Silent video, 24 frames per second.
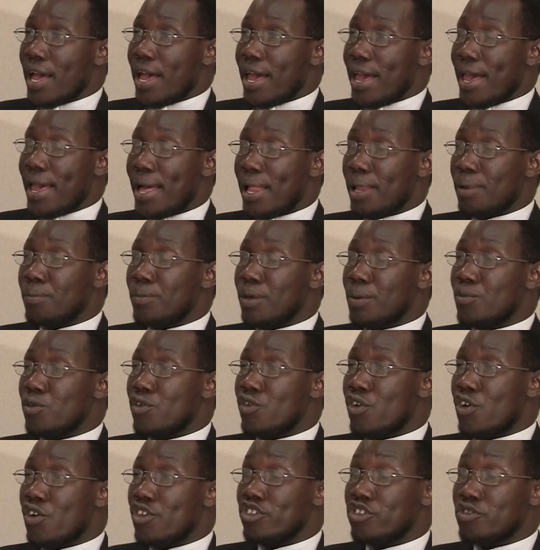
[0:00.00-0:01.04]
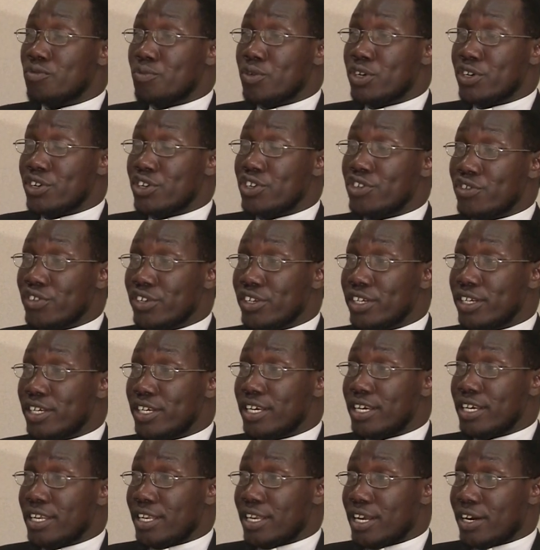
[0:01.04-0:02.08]
help them grow spiritually
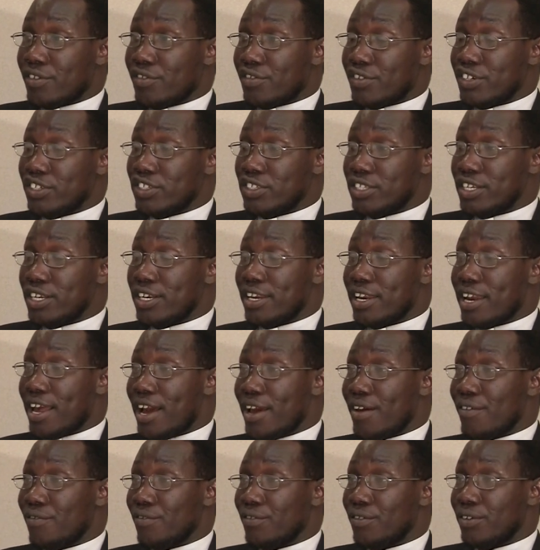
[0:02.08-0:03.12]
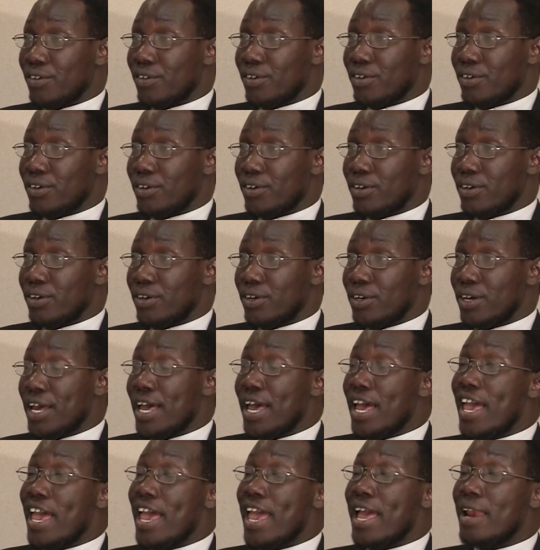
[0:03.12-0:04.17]
in their Christian life,
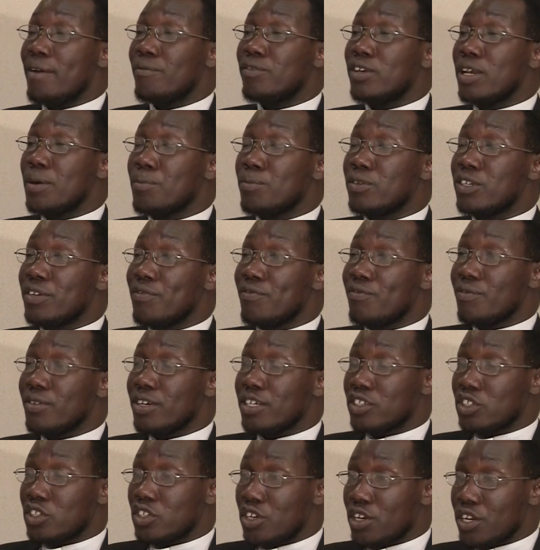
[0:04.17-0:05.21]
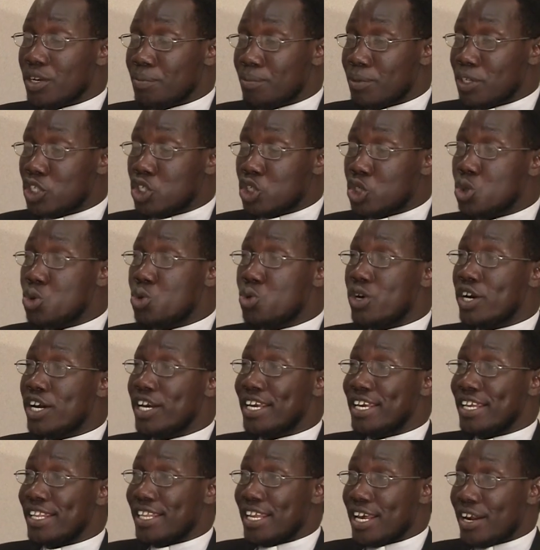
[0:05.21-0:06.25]
help them mature
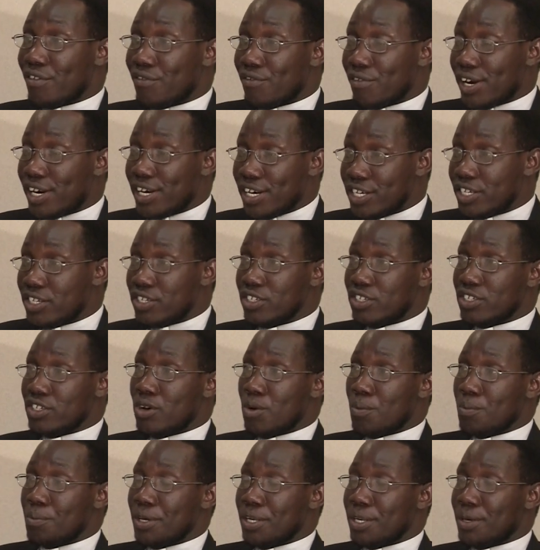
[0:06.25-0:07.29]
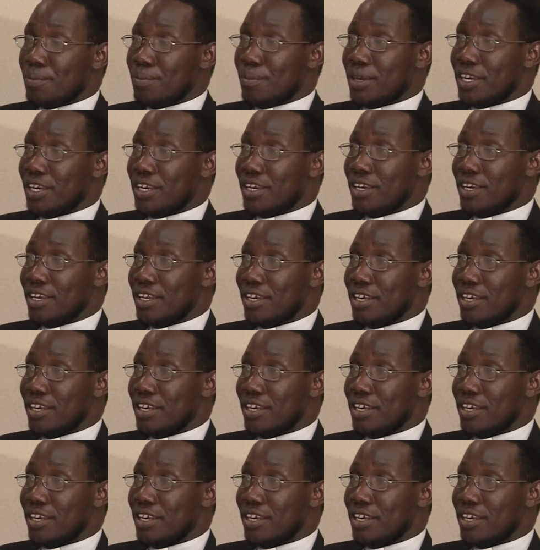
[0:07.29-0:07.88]
in their religious commitment,